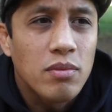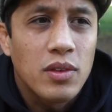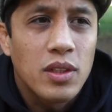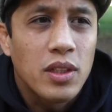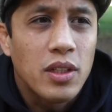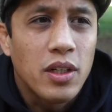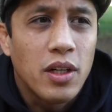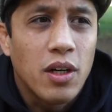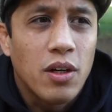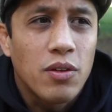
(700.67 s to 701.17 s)

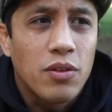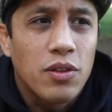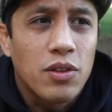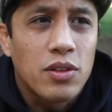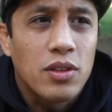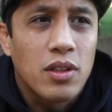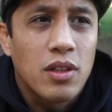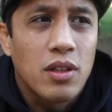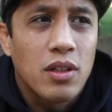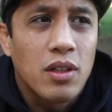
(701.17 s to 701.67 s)
There's
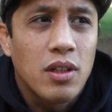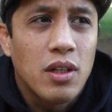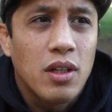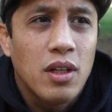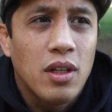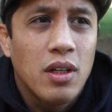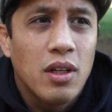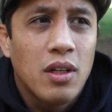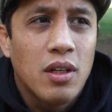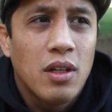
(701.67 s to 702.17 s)

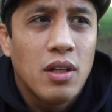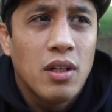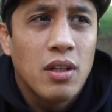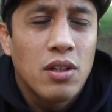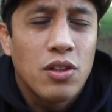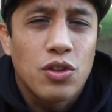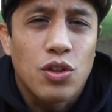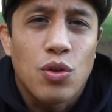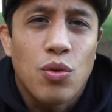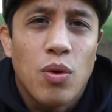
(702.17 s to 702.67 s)

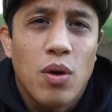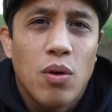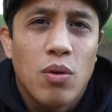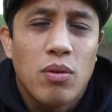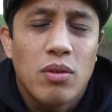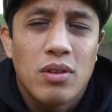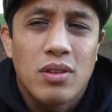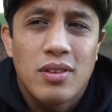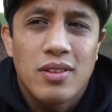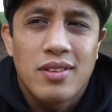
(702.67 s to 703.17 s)
a
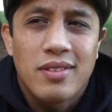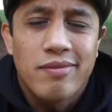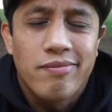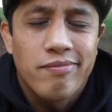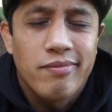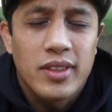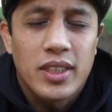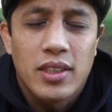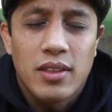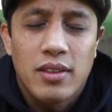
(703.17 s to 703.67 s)
quote,
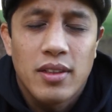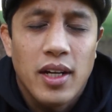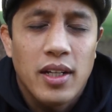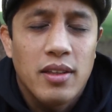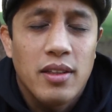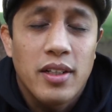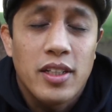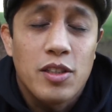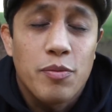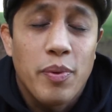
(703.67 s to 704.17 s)
I
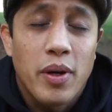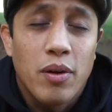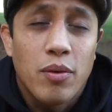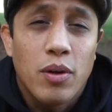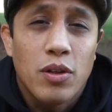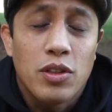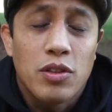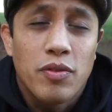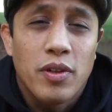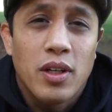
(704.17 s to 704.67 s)
think it's by
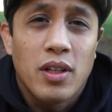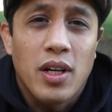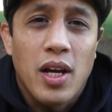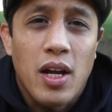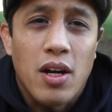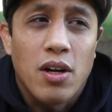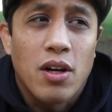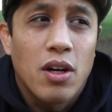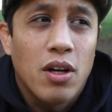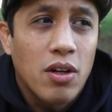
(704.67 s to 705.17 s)
Roosevelt. I
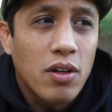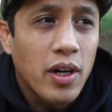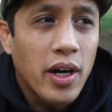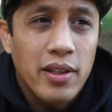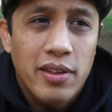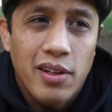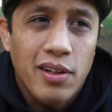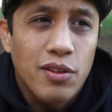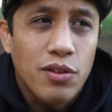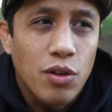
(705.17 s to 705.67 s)
don't know. I
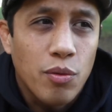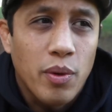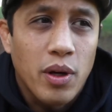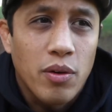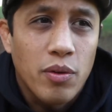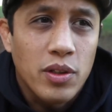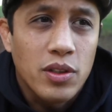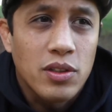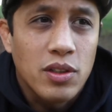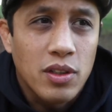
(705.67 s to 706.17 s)
didn't do my
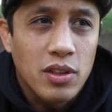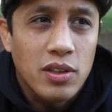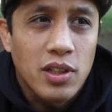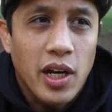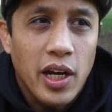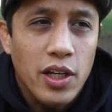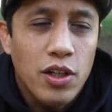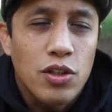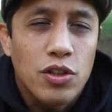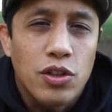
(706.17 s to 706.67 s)
research. I
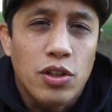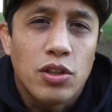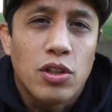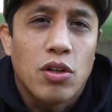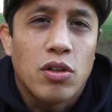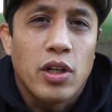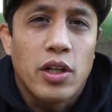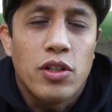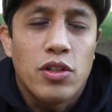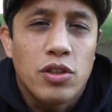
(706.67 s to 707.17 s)
usually
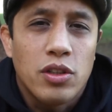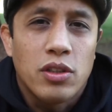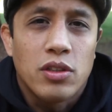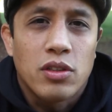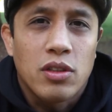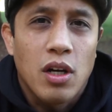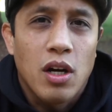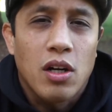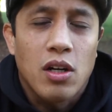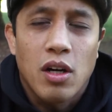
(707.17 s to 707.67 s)
don't. I usually just
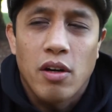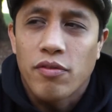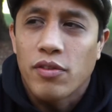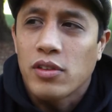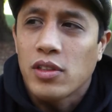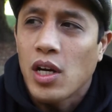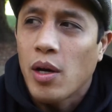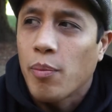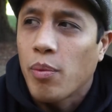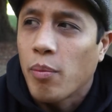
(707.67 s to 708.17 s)
talk off the
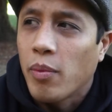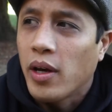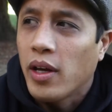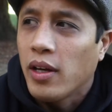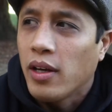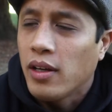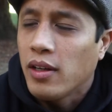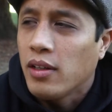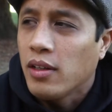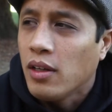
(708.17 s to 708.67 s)
top of my
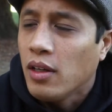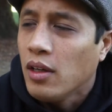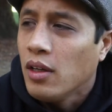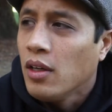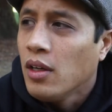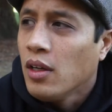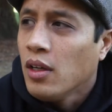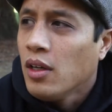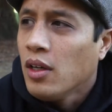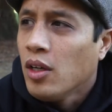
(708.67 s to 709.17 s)
head.
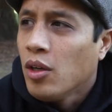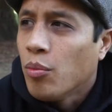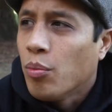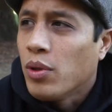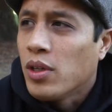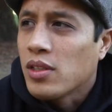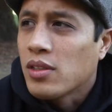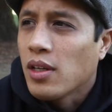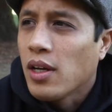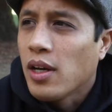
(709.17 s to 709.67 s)
But
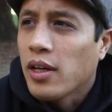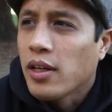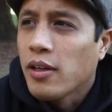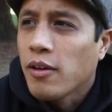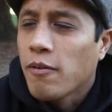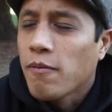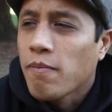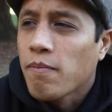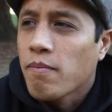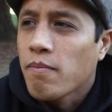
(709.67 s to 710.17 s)
it's like,
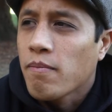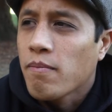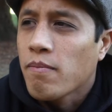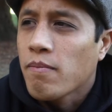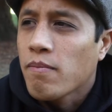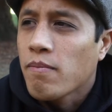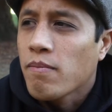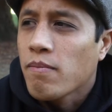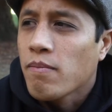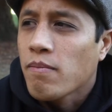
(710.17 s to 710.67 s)

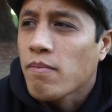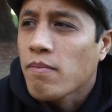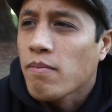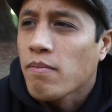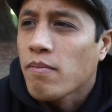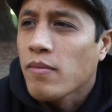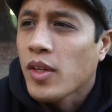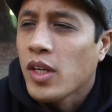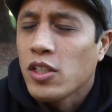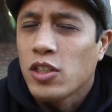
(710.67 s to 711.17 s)

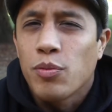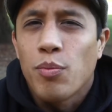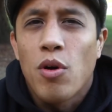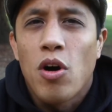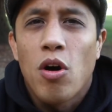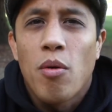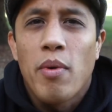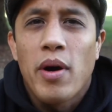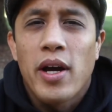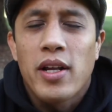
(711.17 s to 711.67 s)

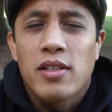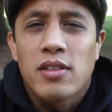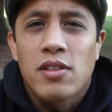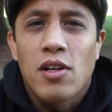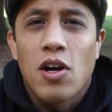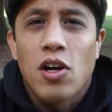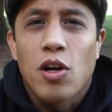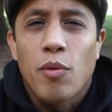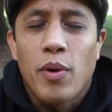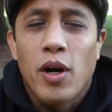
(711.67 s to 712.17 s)
small minds
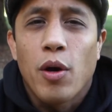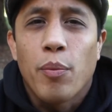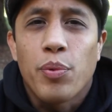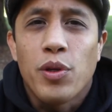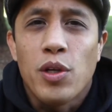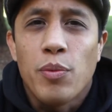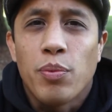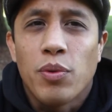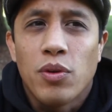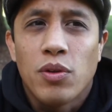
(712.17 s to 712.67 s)
talk about
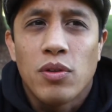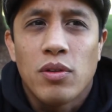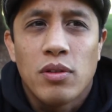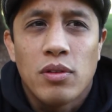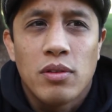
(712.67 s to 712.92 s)
people.